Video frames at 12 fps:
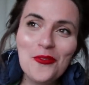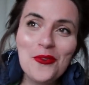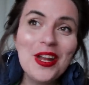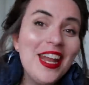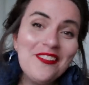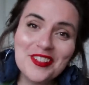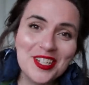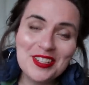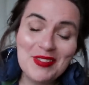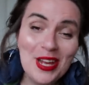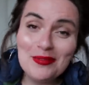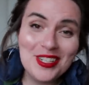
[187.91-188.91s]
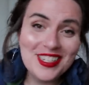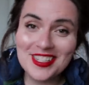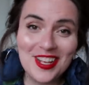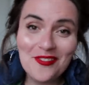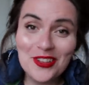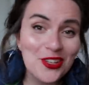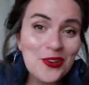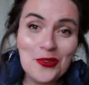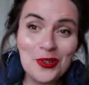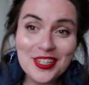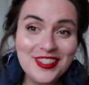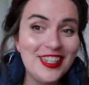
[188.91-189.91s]
we're never going to be able to discover the
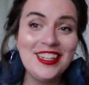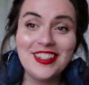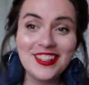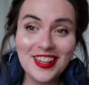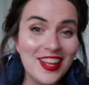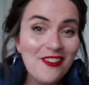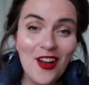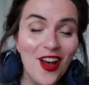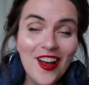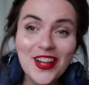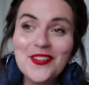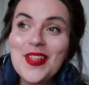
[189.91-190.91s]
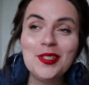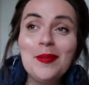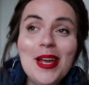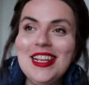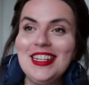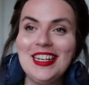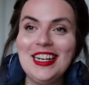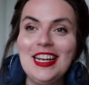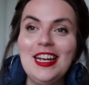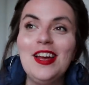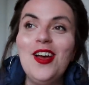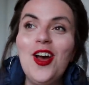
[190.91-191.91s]
coolest things that there are. So
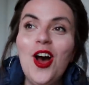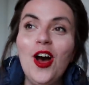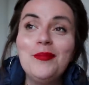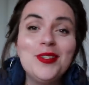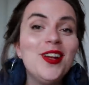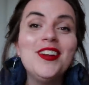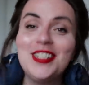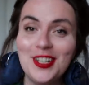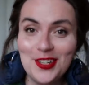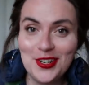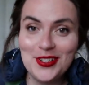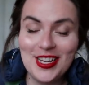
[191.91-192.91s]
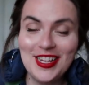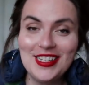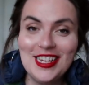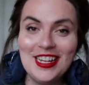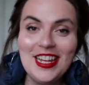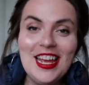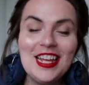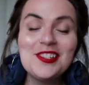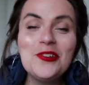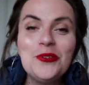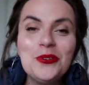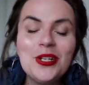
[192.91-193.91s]
basically, I'm starting a newsletter. It's
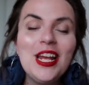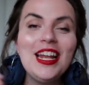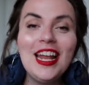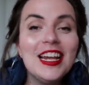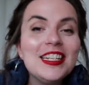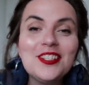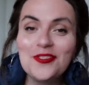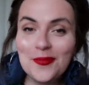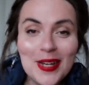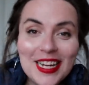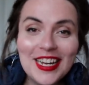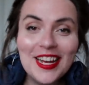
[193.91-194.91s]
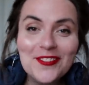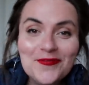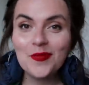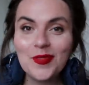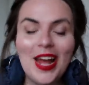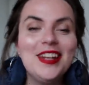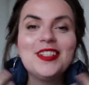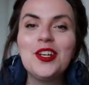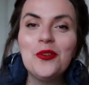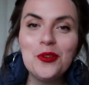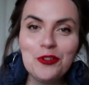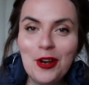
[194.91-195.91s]
called Letters from Lena, and it's
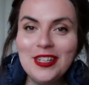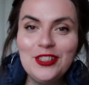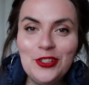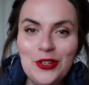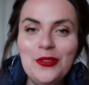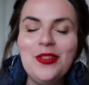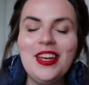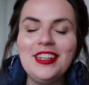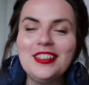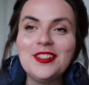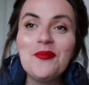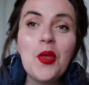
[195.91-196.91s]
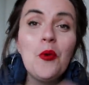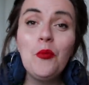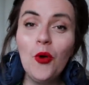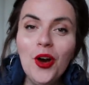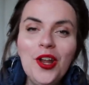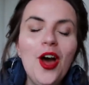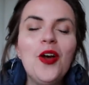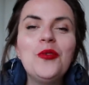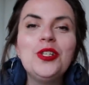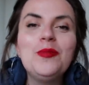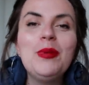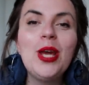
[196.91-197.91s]
going to address two things. One, I
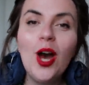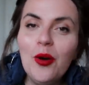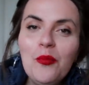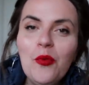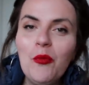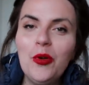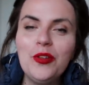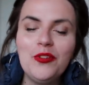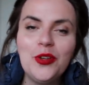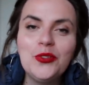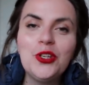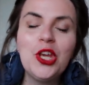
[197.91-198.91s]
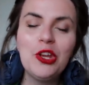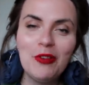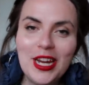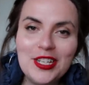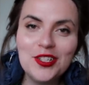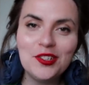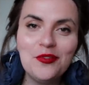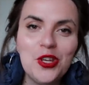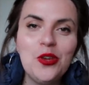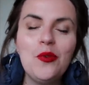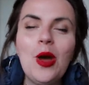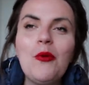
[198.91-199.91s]
want to become one of those curators for
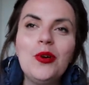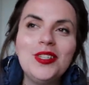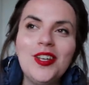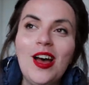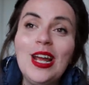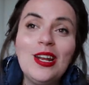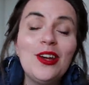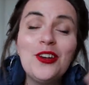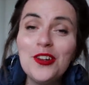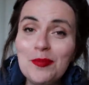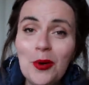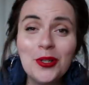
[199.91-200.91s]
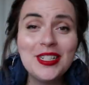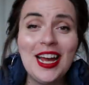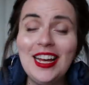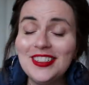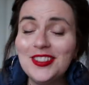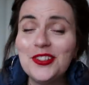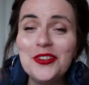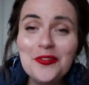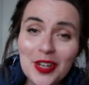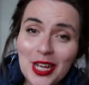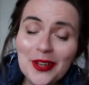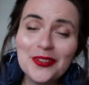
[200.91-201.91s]
you. I want to highlight good podcasts, good
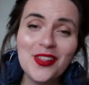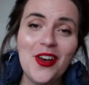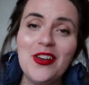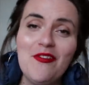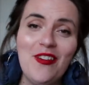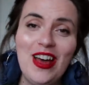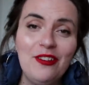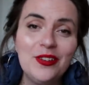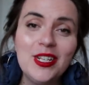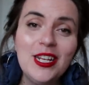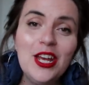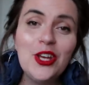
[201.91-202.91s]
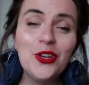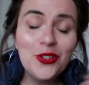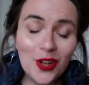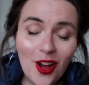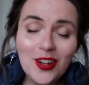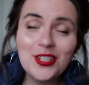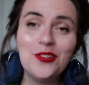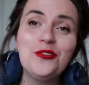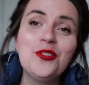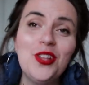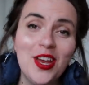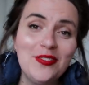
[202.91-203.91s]
videos that I've found, good
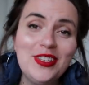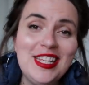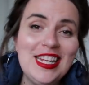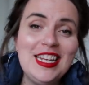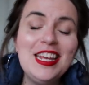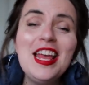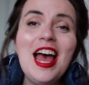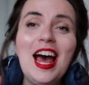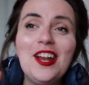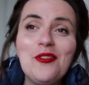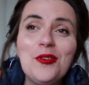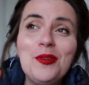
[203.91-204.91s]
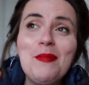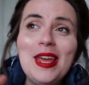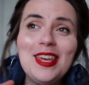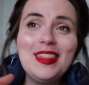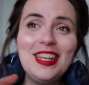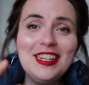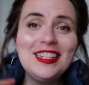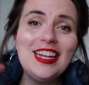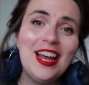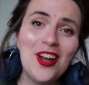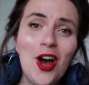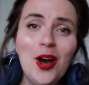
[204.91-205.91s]
articles that I've seen, and I want to make the
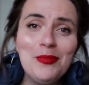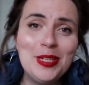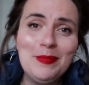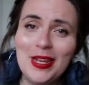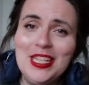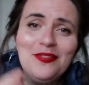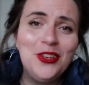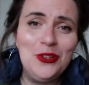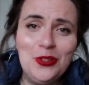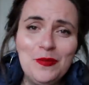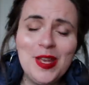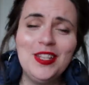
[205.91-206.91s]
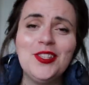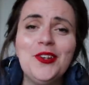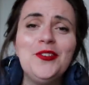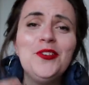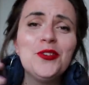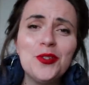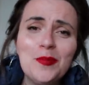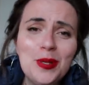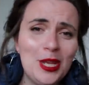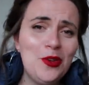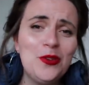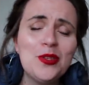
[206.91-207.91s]
internet a calmer space for you to be in. So if you're
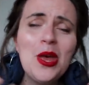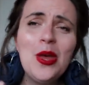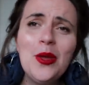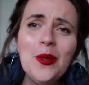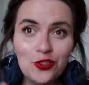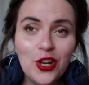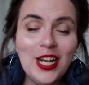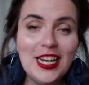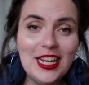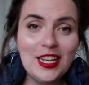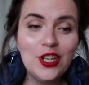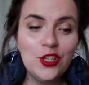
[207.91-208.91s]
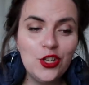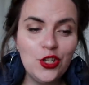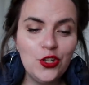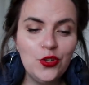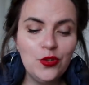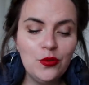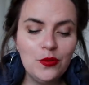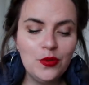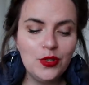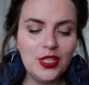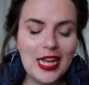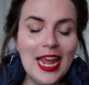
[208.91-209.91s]
somebody who's struggling to
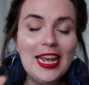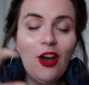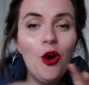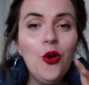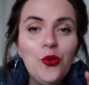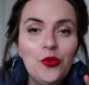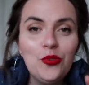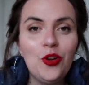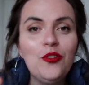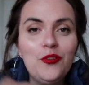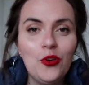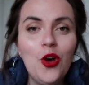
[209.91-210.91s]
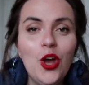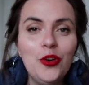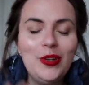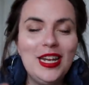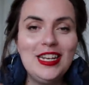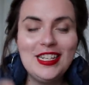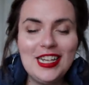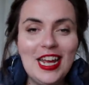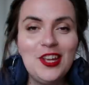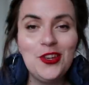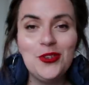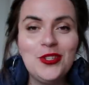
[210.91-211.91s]
take hold of your own
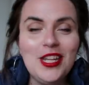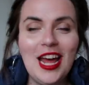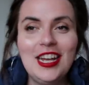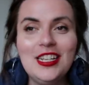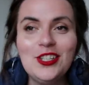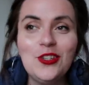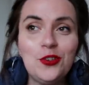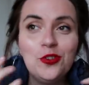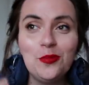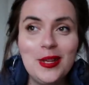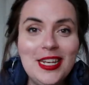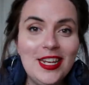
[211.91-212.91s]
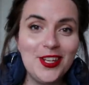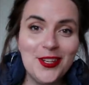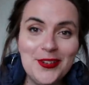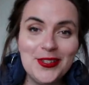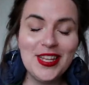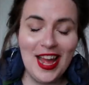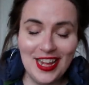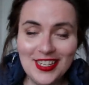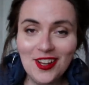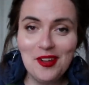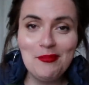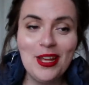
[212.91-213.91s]
internet use and social media use at a
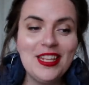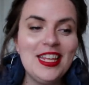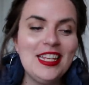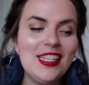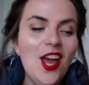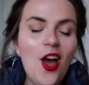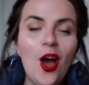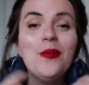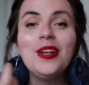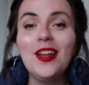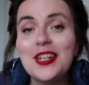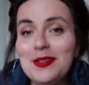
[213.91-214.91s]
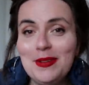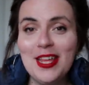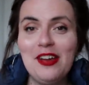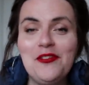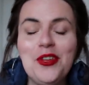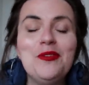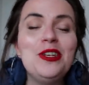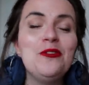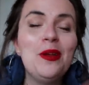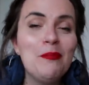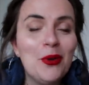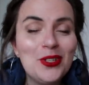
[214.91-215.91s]
time like this, I would like to be there for you in your
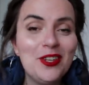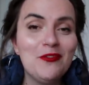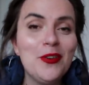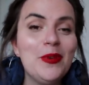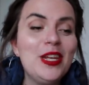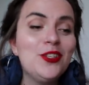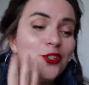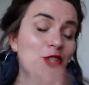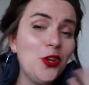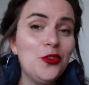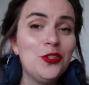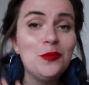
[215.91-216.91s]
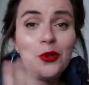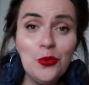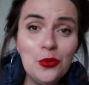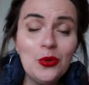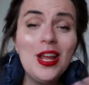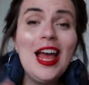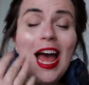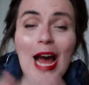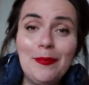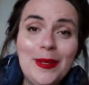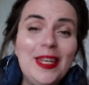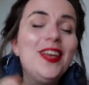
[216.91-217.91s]
inbox every week to show you some cool,
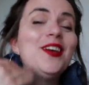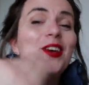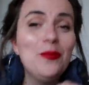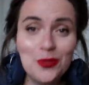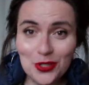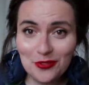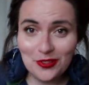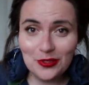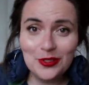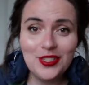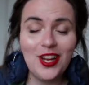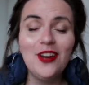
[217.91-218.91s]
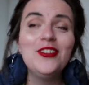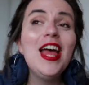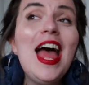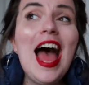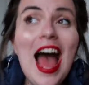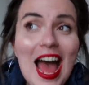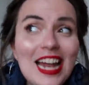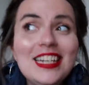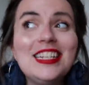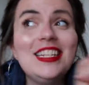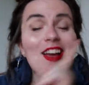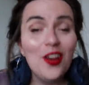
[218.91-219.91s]
happy, gumption-filled stuff.
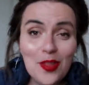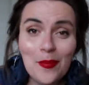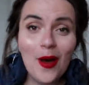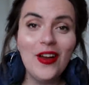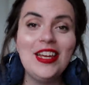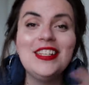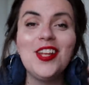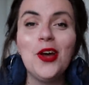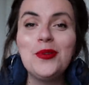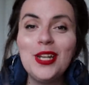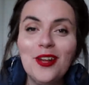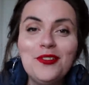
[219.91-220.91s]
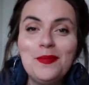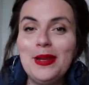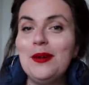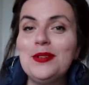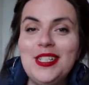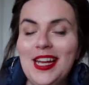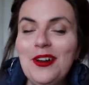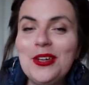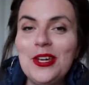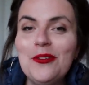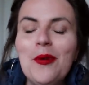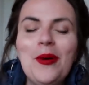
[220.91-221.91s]
And the other part is, I would love to be able to tell
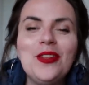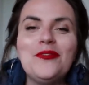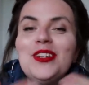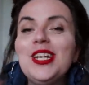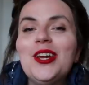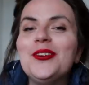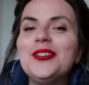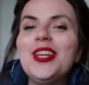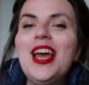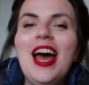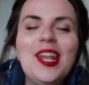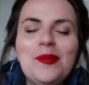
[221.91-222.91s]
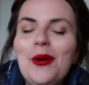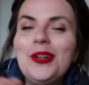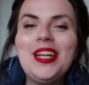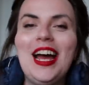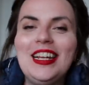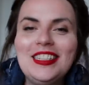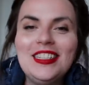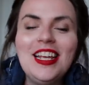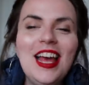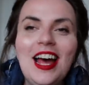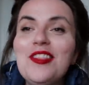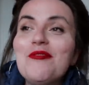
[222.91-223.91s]
you about the videos and the podcasts
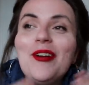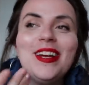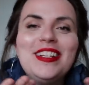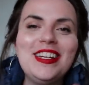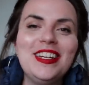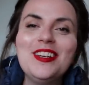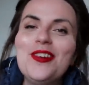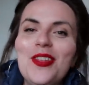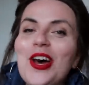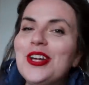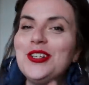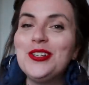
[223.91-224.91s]
and the writing that I